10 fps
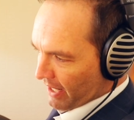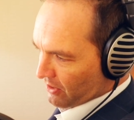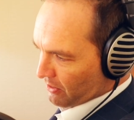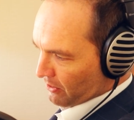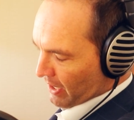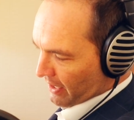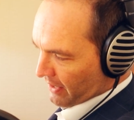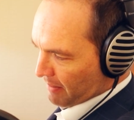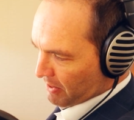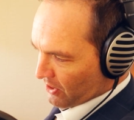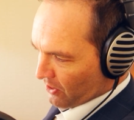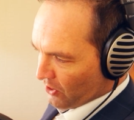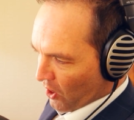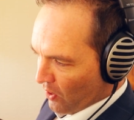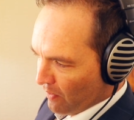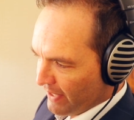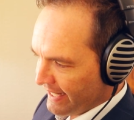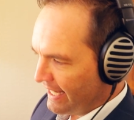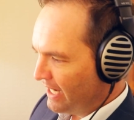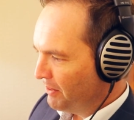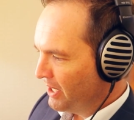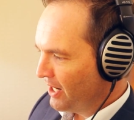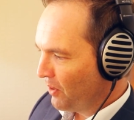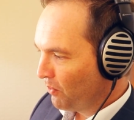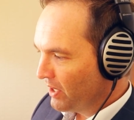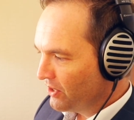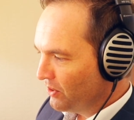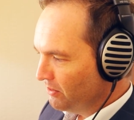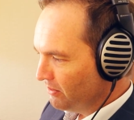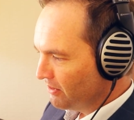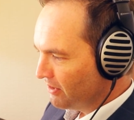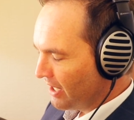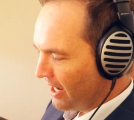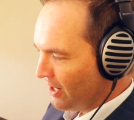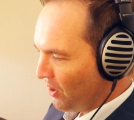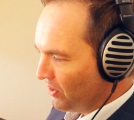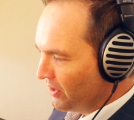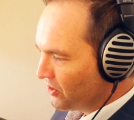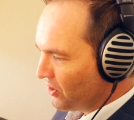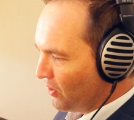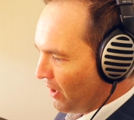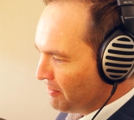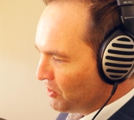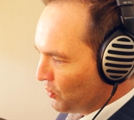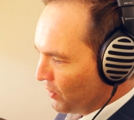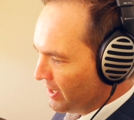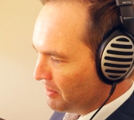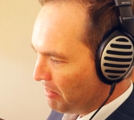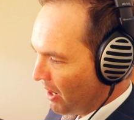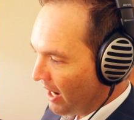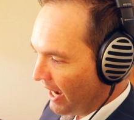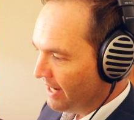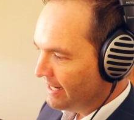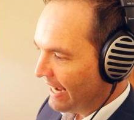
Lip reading: back to another episode of a Kiwi Original. Today on the show, I'm joined by